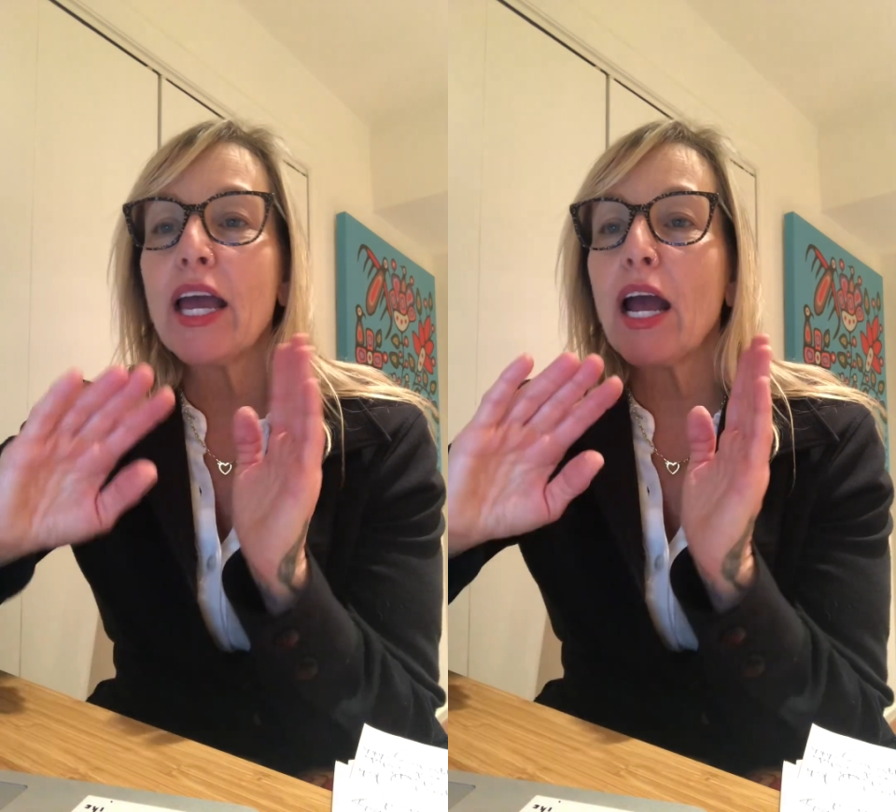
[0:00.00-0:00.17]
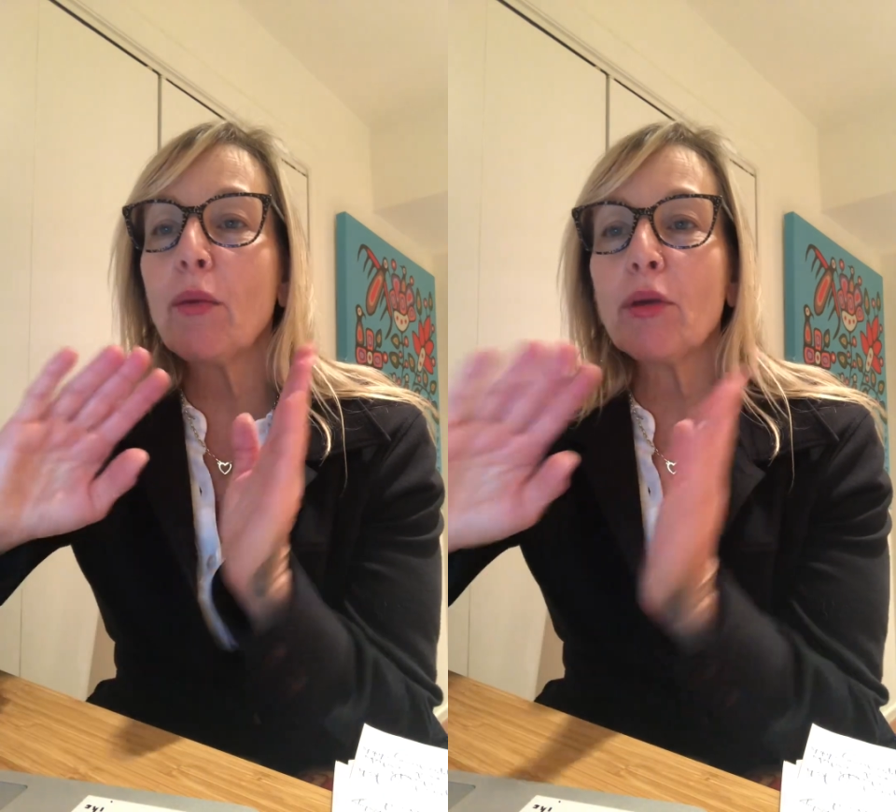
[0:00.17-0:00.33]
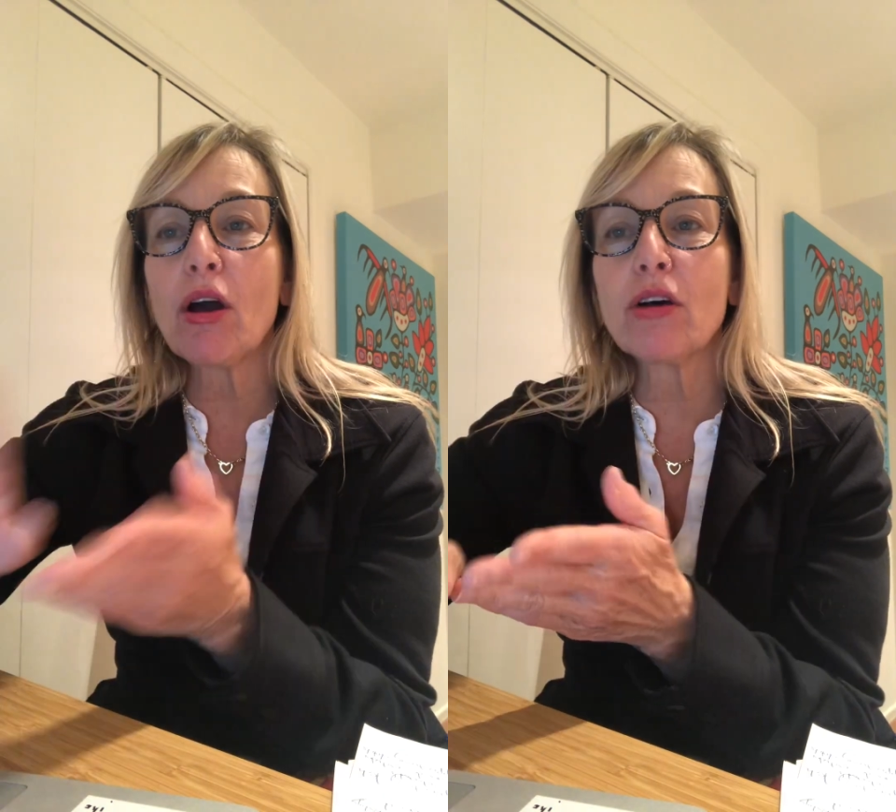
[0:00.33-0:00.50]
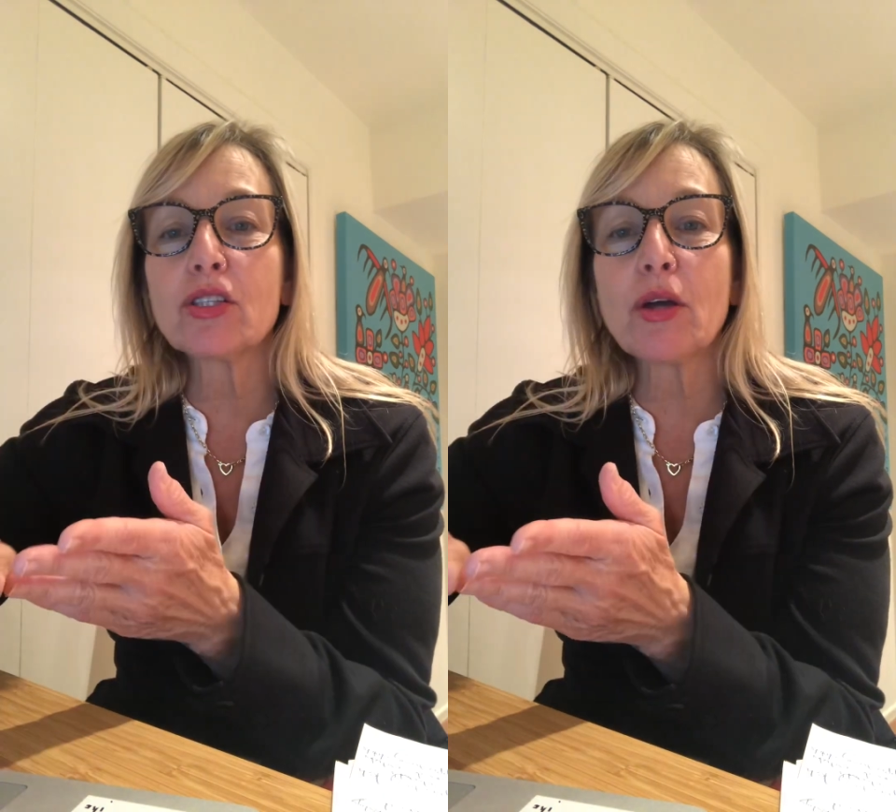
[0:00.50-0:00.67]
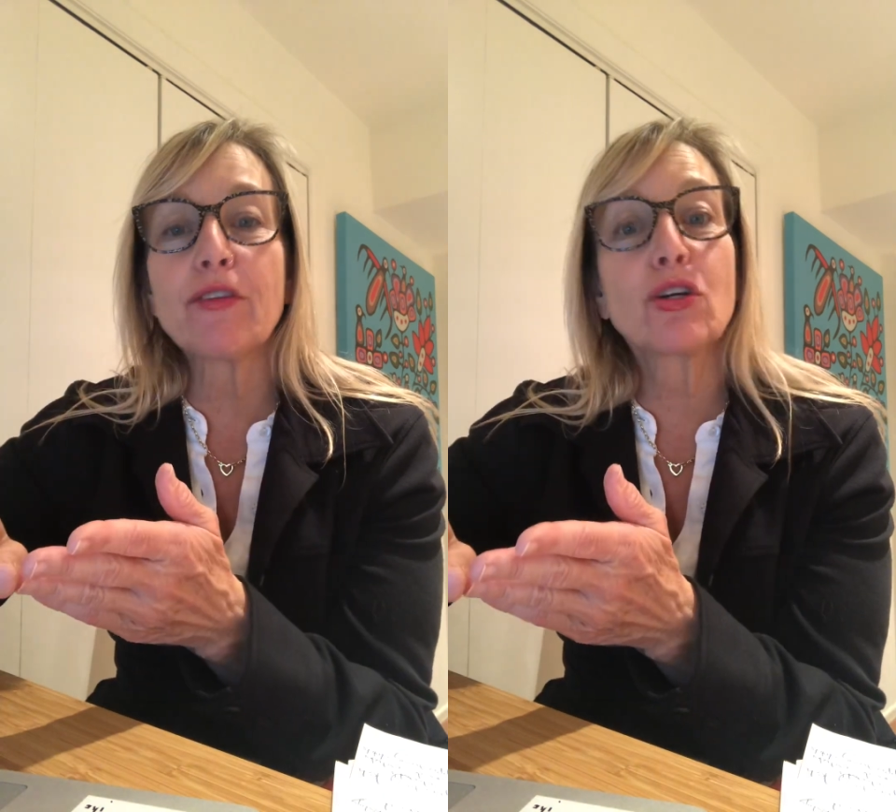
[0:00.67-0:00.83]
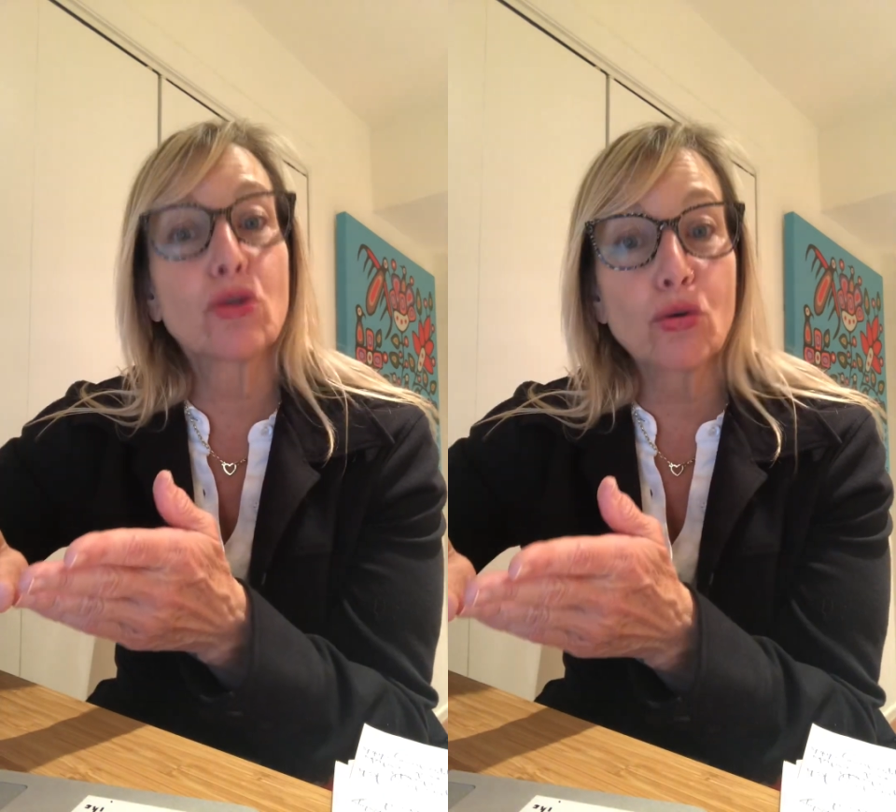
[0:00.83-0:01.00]
And we also
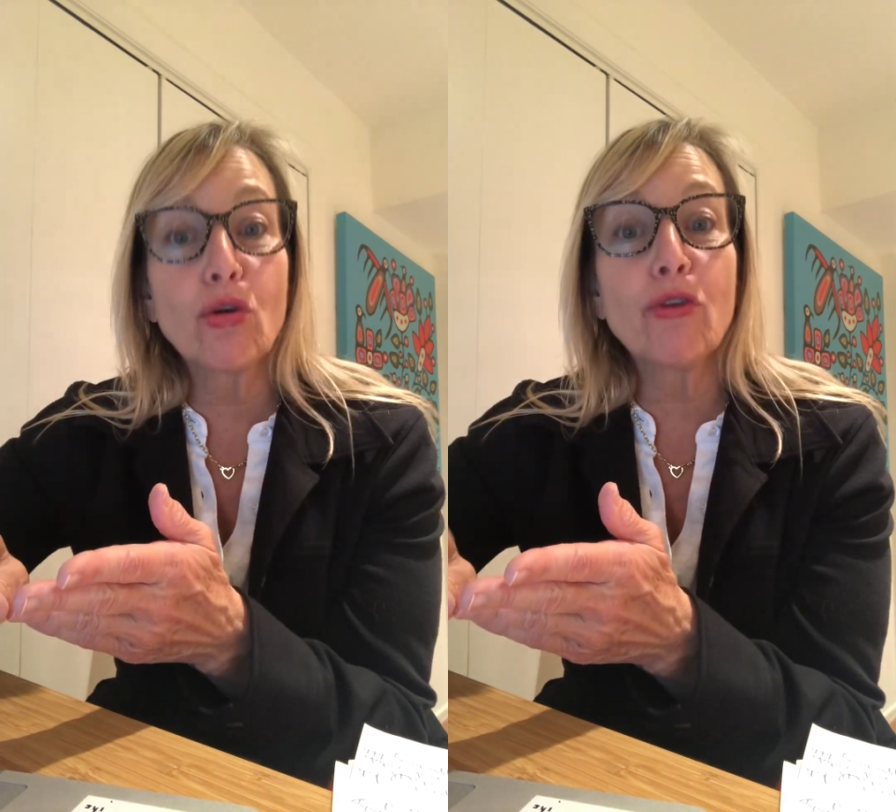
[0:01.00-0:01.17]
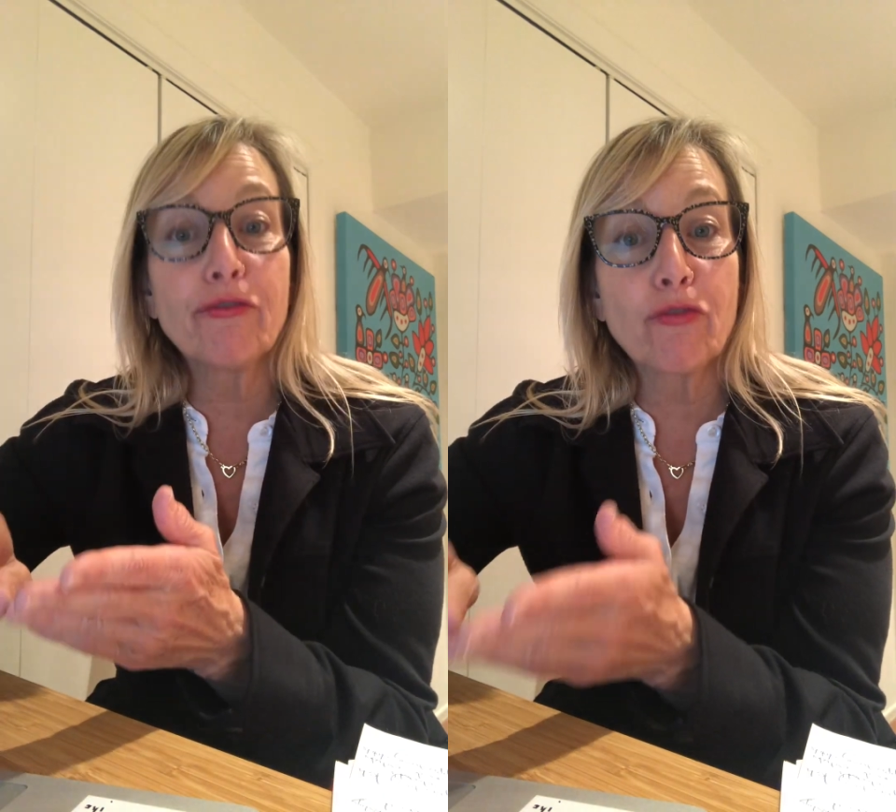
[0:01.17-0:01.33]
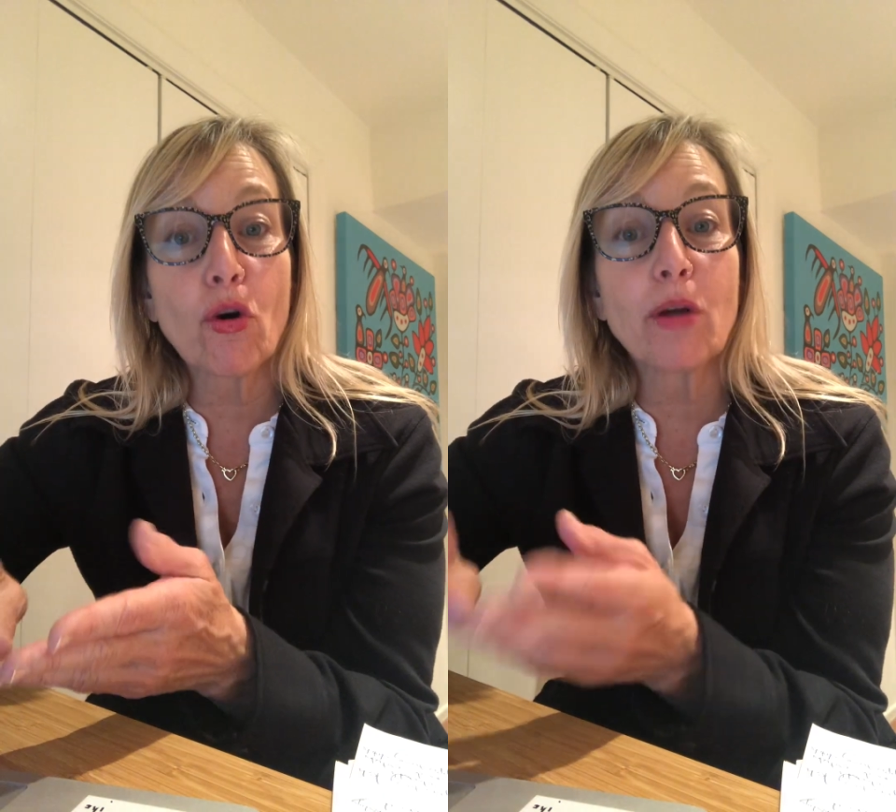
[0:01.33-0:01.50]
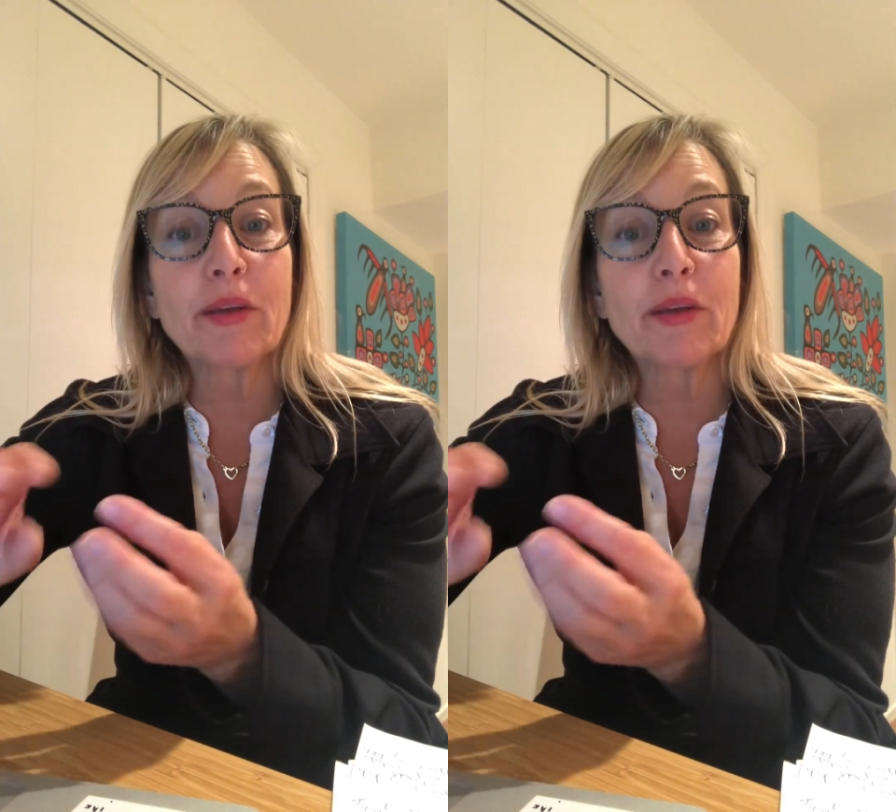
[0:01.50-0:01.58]
have a Google form